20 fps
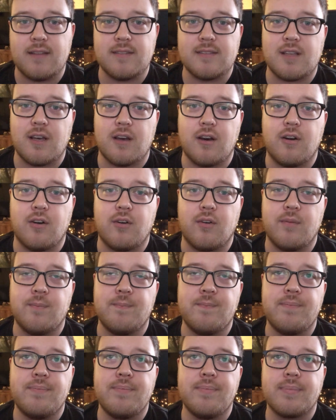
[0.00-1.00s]
So
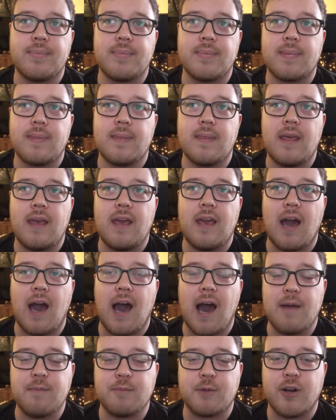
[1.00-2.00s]

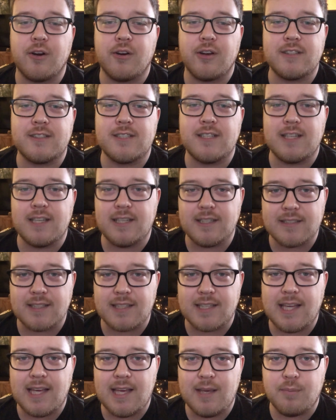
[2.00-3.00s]
I'm going to need to
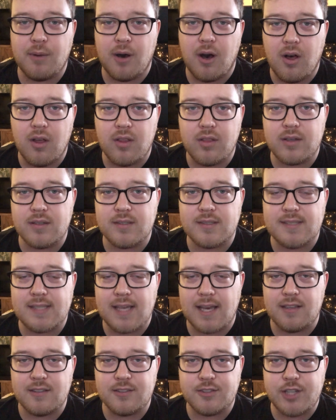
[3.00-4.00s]
keep all those
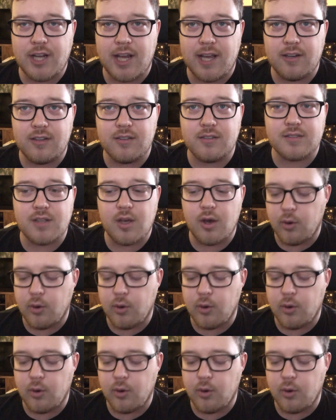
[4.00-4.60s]
sales channels